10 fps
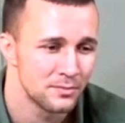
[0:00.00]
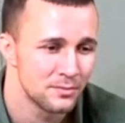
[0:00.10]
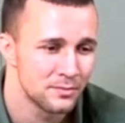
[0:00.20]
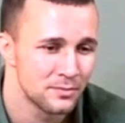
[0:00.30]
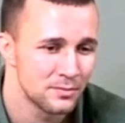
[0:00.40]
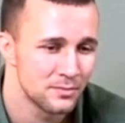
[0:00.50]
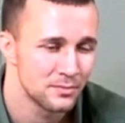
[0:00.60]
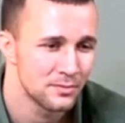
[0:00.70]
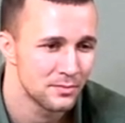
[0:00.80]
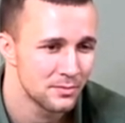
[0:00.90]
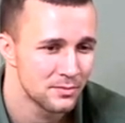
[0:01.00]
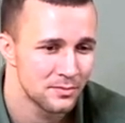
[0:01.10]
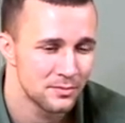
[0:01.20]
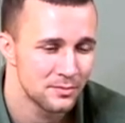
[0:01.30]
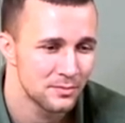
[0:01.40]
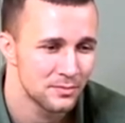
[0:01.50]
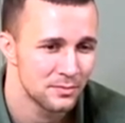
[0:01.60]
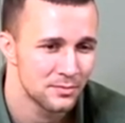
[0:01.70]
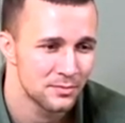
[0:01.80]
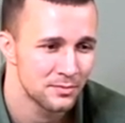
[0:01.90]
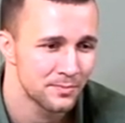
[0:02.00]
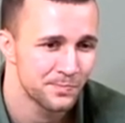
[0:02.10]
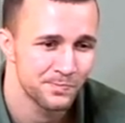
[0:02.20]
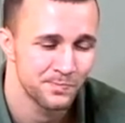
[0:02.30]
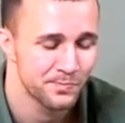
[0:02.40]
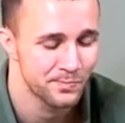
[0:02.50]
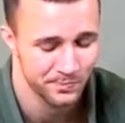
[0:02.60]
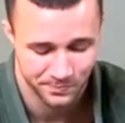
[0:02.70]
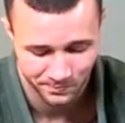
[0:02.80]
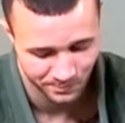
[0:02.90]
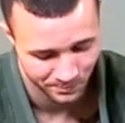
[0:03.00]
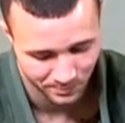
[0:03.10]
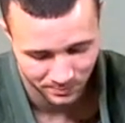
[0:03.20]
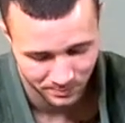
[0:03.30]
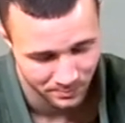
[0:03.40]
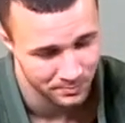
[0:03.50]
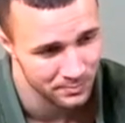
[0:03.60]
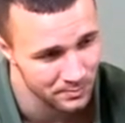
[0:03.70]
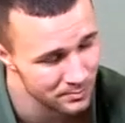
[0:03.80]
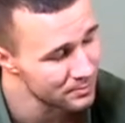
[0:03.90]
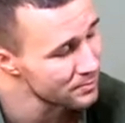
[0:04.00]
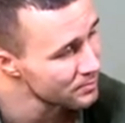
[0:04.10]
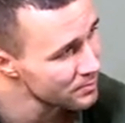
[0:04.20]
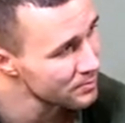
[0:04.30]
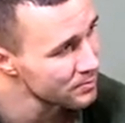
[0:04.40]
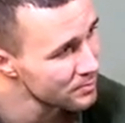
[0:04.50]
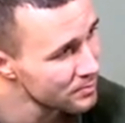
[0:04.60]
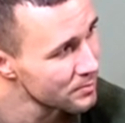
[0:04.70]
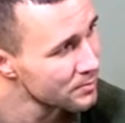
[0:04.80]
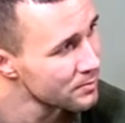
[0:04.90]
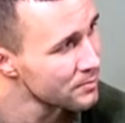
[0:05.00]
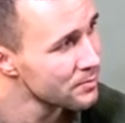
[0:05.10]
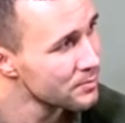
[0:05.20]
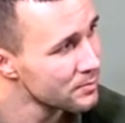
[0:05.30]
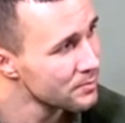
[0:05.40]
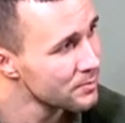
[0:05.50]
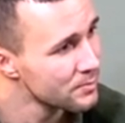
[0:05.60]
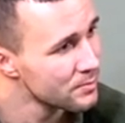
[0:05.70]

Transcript: The person shown says nothing.